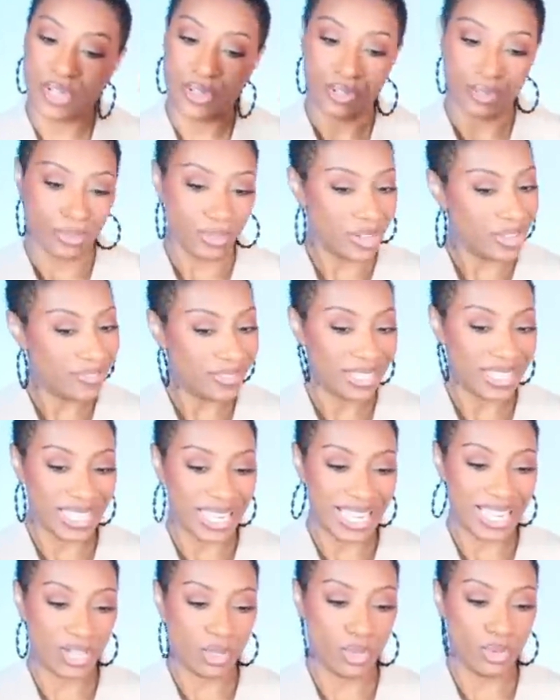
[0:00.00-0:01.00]
Don't never say
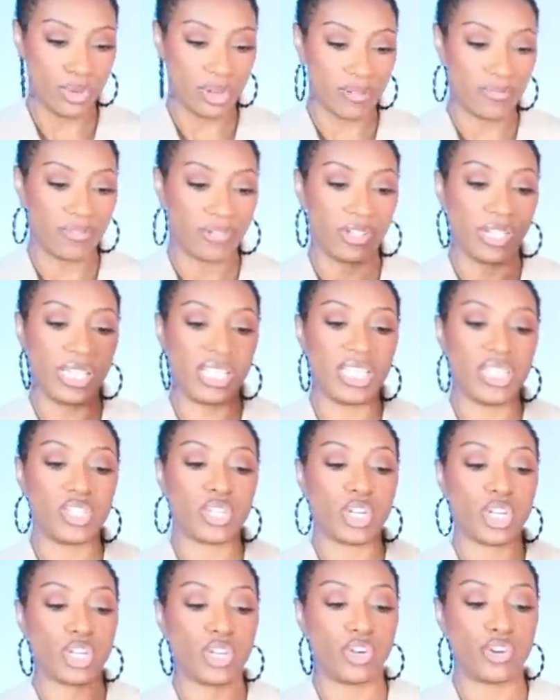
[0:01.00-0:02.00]
I ain't do nothing for you. These
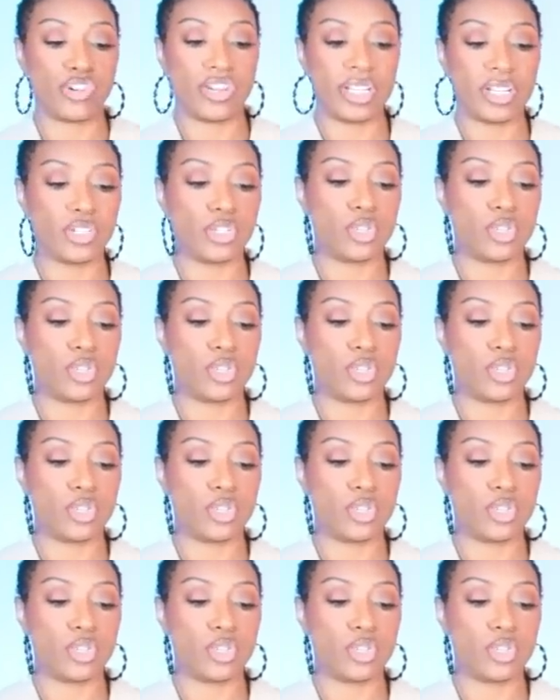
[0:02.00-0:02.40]
are a great